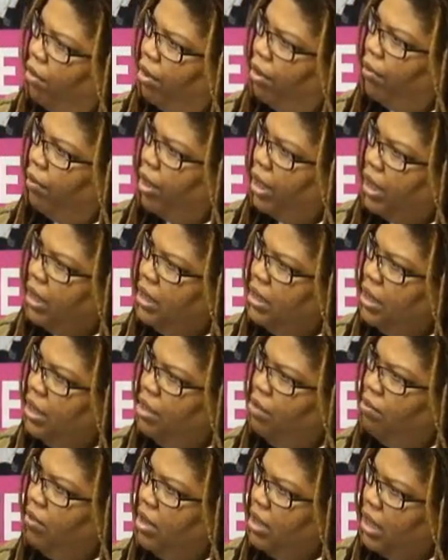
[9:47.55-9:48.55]
we're
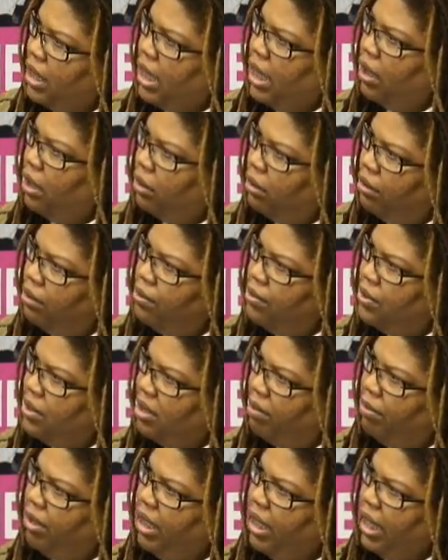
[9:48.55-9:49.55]
continuing to kind of lose
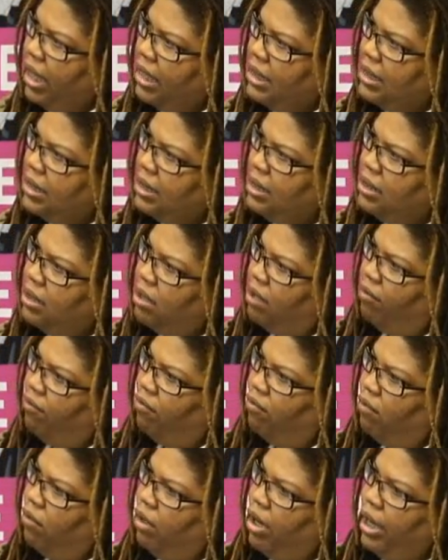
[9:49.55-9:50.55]
some of the essence
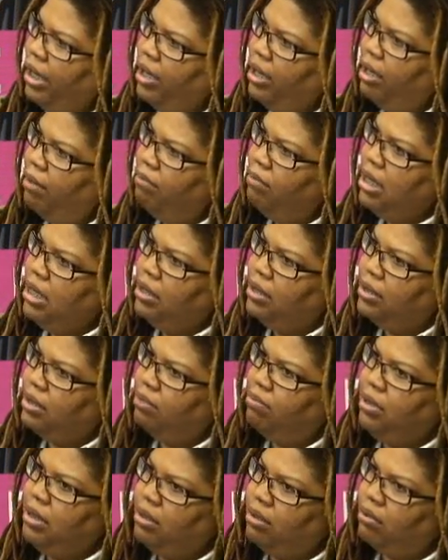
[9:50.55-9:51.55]
of what it means
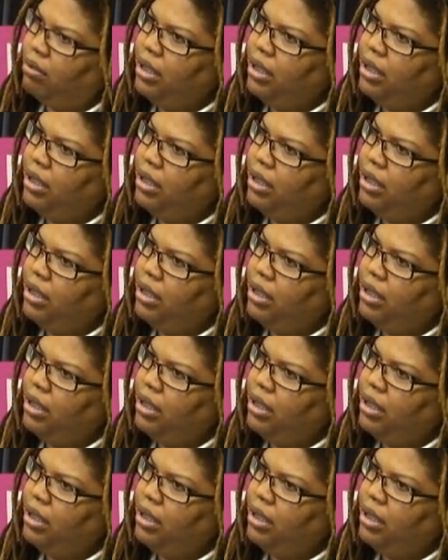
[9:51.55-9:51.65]
to be